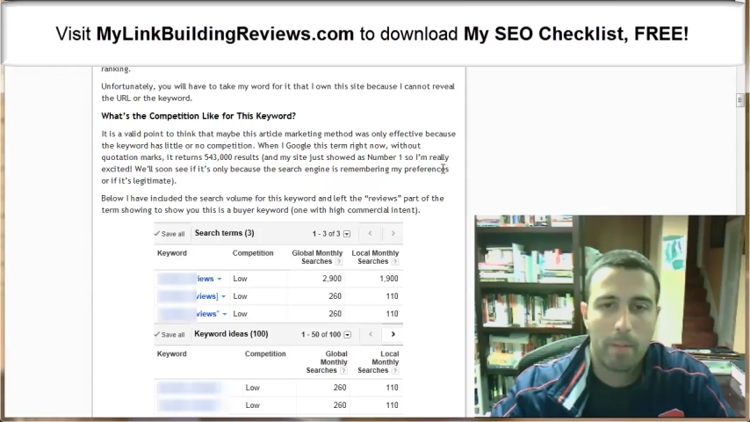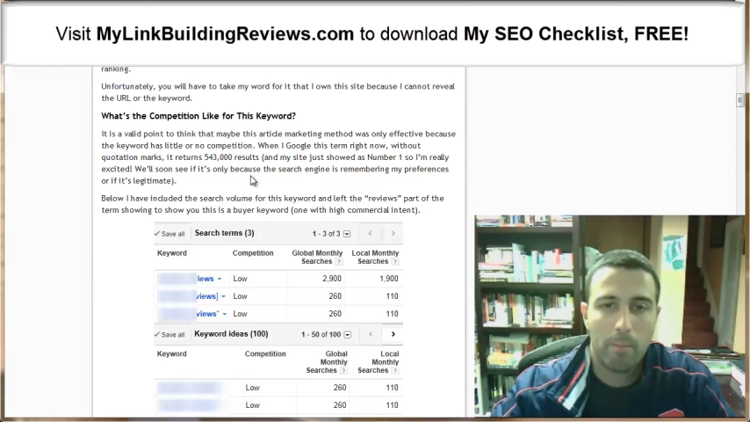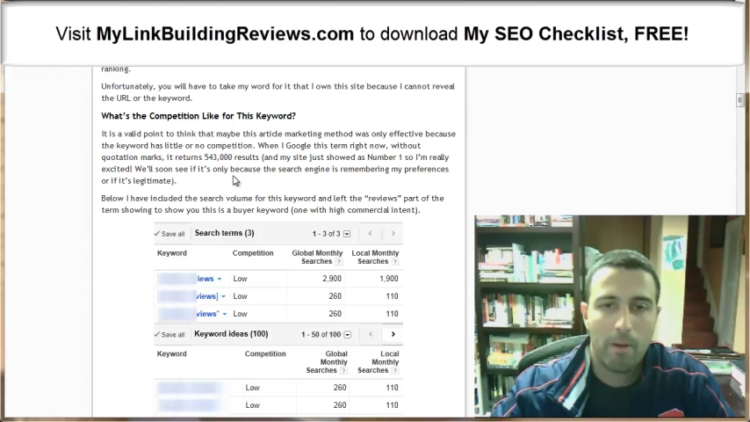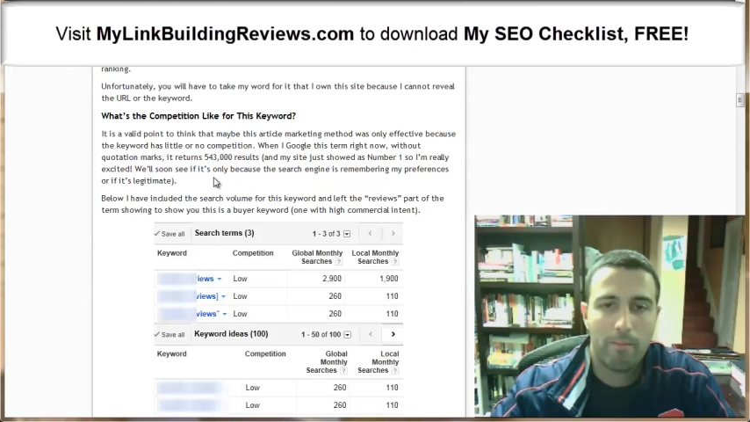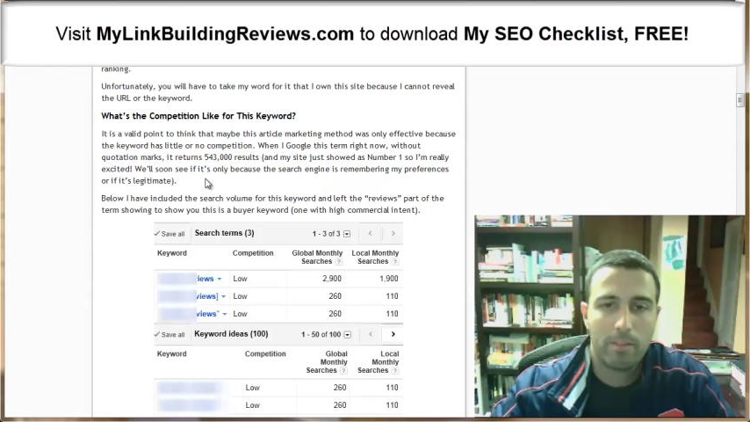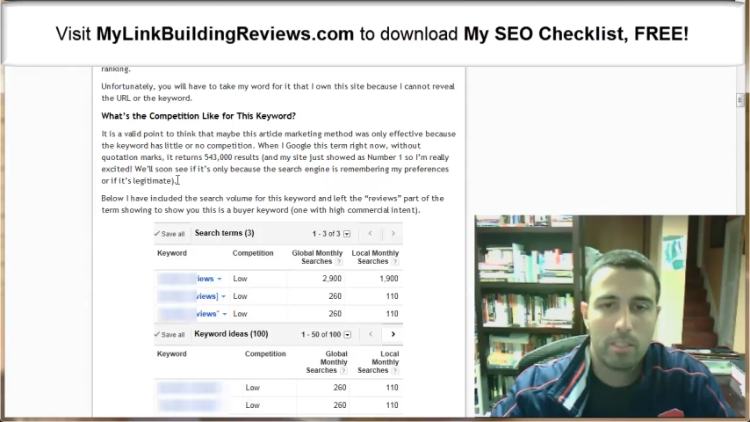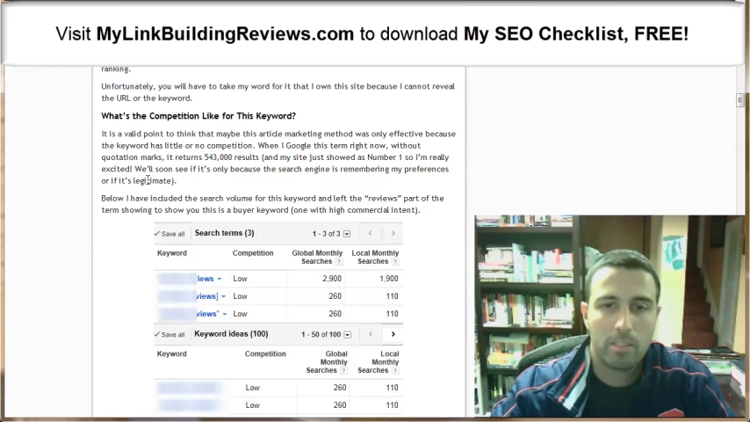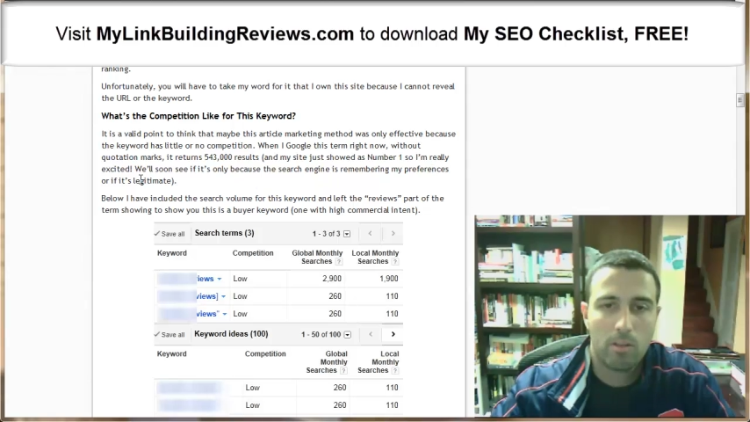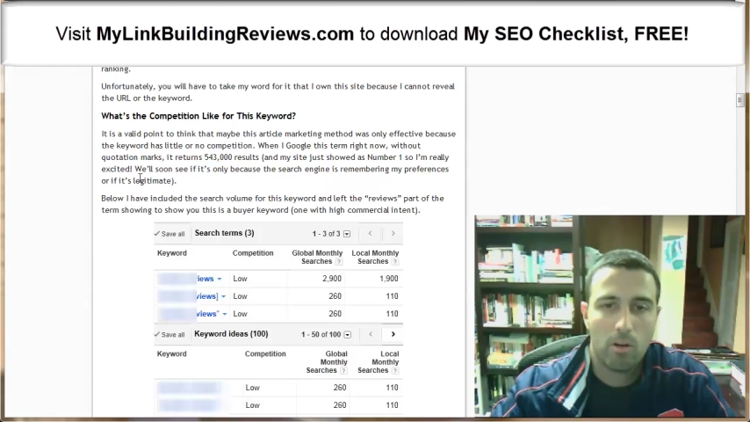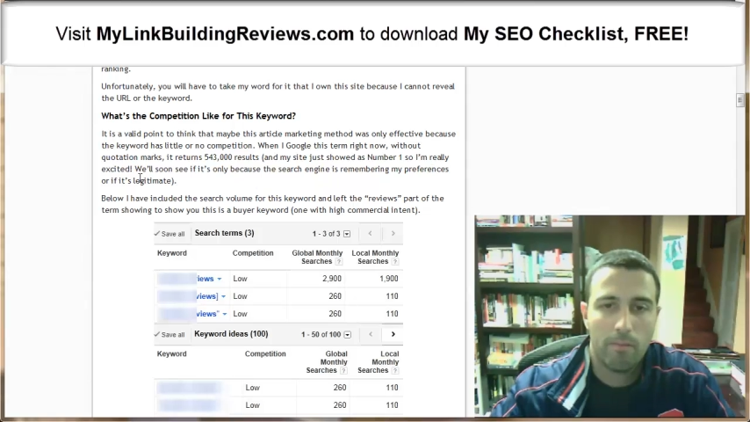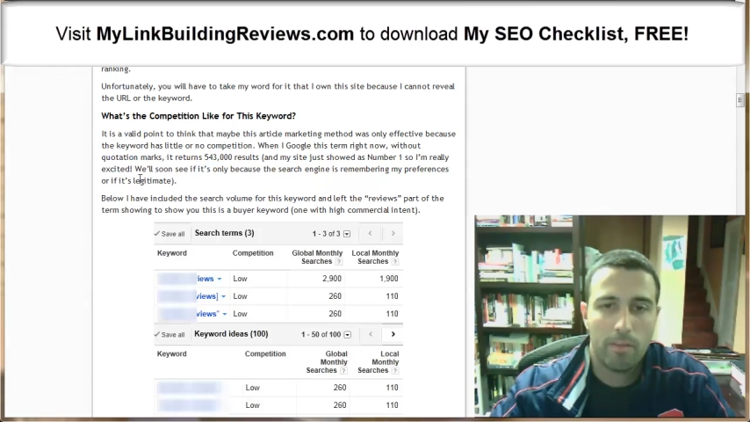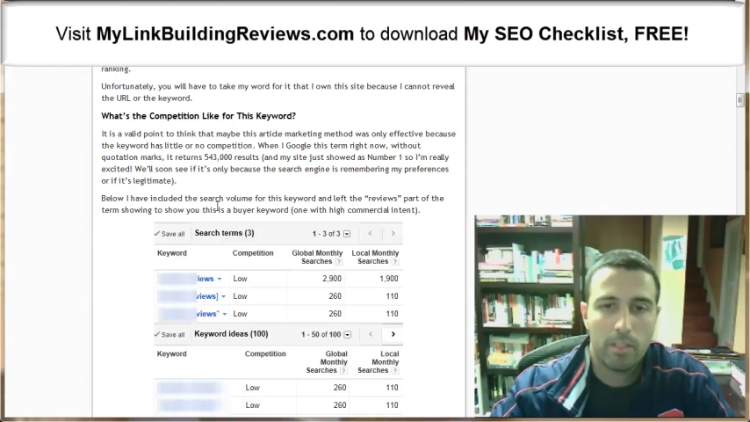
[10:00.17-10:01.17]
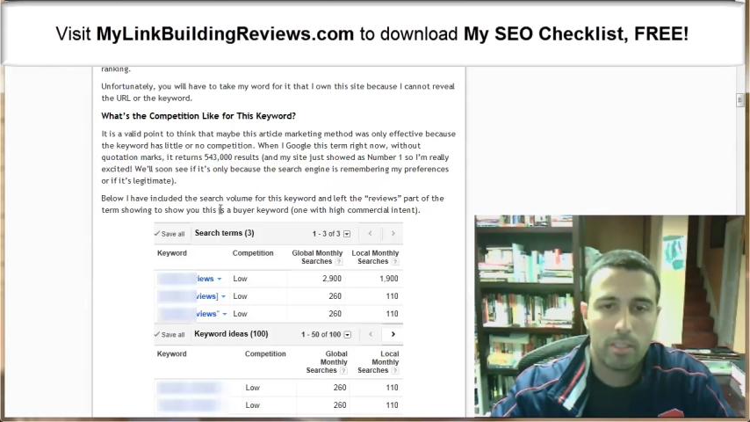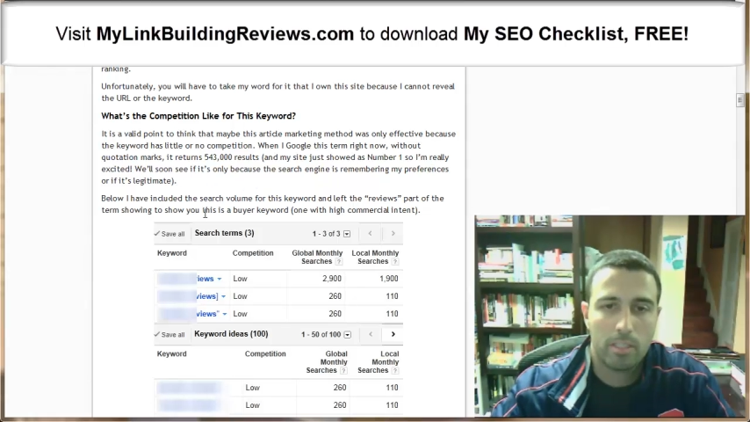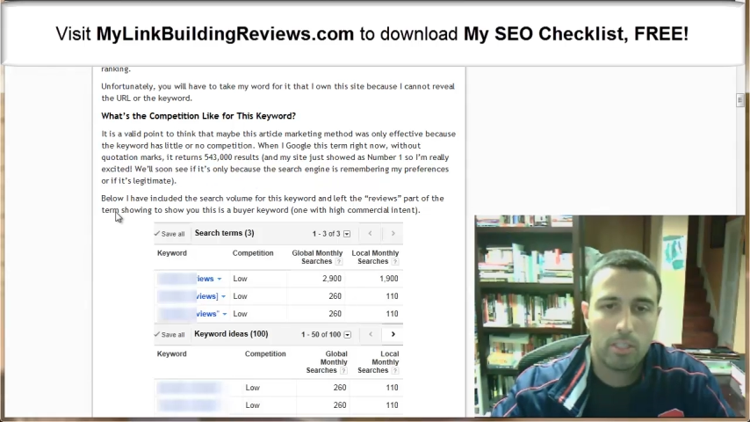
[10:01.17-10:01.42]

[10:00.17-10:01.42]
my preferences or if it is